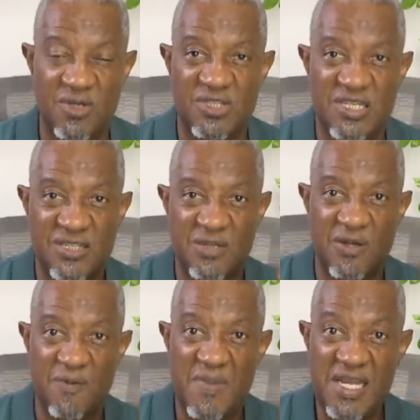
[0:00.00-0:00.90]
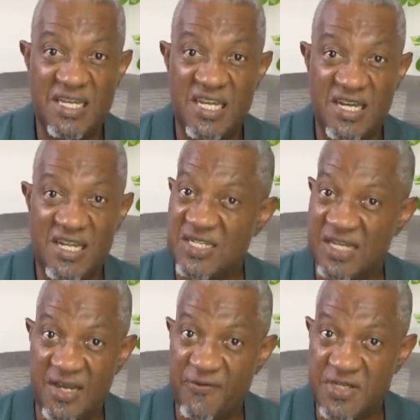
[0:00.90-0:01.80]
just to maintain his
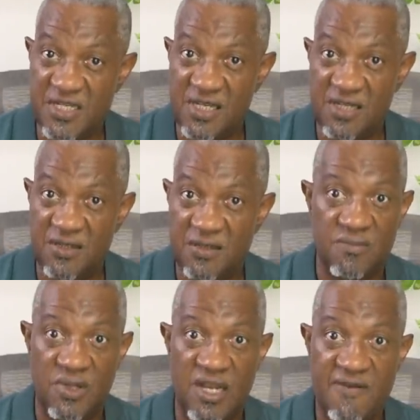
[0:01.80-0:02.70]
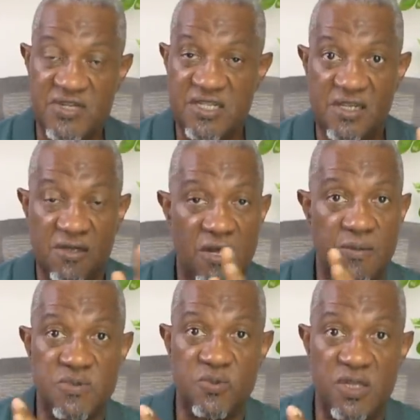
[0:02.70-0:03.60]
lifestyle. Lifestyle
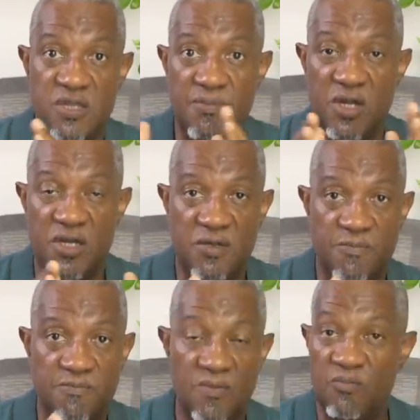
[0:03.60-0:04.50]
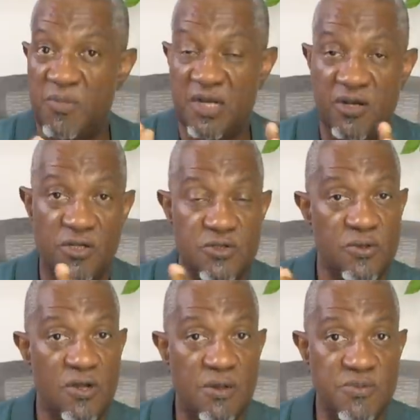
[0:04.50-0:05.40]
comes with the money, but it also
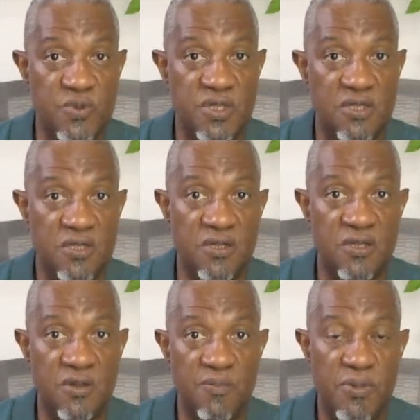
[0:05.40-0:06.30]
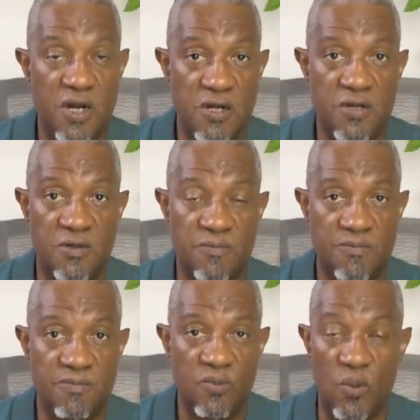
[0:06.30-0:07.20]
comes with the partner,
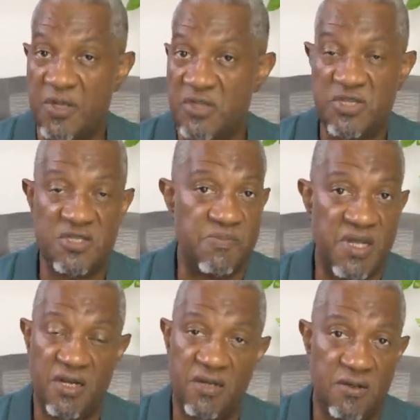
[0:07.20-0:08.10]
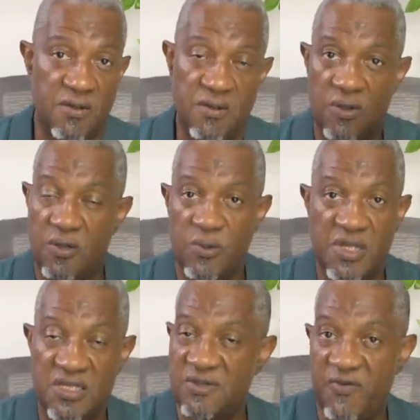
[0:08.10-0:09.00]
whether she's male or
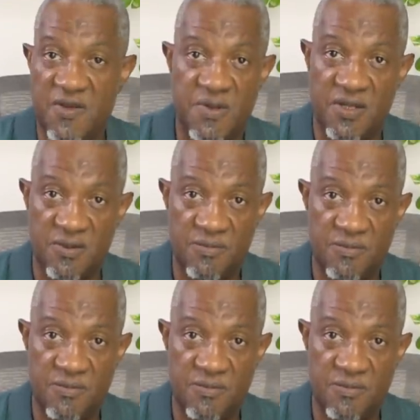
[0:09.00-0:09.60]
whether it's female.